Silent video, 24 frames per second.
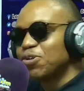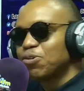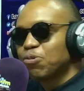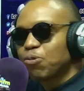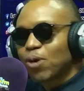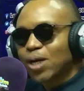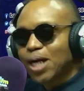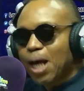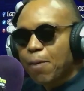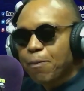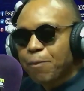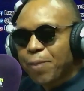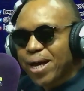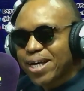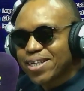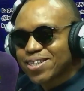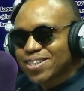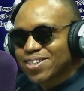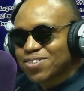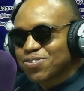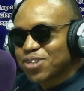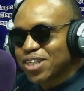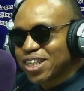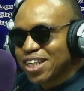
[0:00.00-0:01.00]
what are
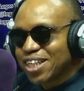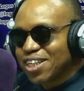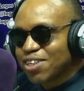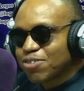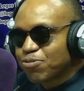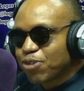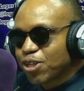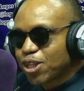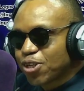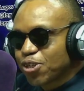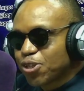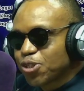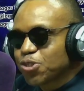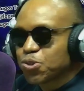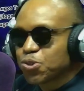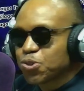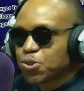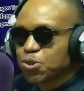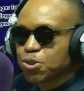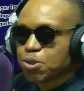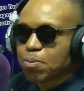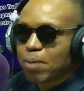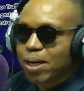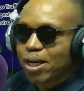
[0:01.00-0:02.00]
pests really? For those
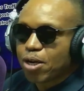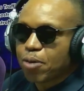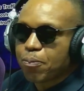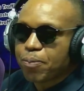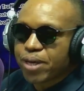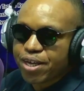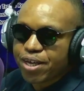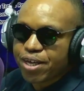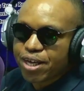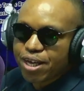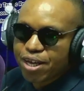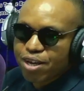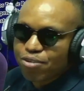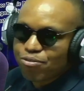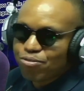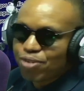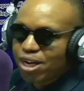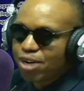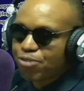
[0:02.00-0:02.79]
who might not be very